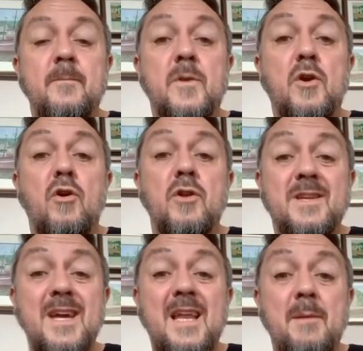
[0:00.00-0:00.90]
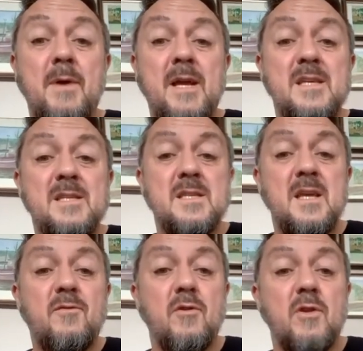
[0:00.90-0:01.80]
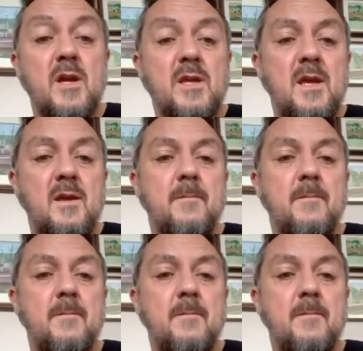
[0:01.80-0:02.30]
on a daily basis if you're lucky.